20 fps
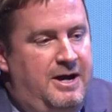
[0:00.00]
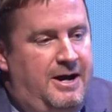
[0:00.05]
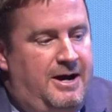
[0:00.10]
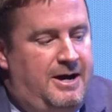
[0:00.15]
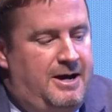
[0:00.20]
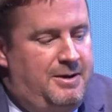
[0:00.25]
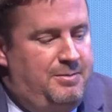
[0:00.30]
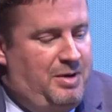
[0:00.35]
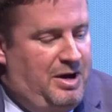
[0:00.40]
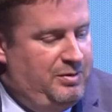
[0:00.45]

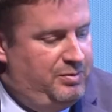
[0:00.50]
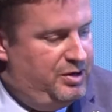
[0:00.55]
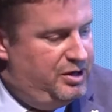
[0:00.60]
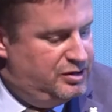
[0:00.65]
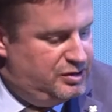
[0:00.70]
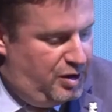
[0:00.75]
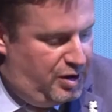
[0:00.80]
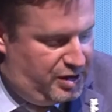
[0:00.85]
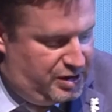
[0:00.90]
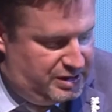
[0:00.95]
I'm going to
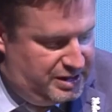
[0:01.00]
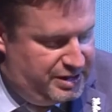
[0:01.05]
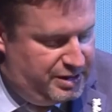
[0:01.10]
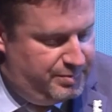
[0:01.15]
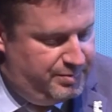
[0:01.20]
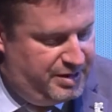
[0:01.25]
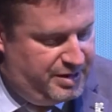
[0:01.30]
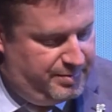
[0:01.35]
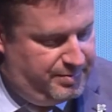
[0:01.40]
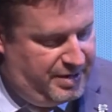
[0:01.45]
talk a little
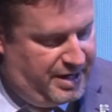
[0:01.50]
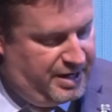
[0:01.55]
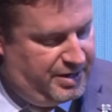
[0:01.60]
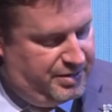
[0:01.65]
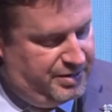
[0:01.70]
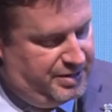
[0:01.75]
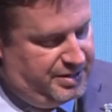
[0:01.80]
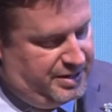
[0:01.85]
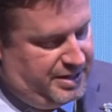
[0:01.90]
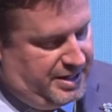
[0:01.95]
bit about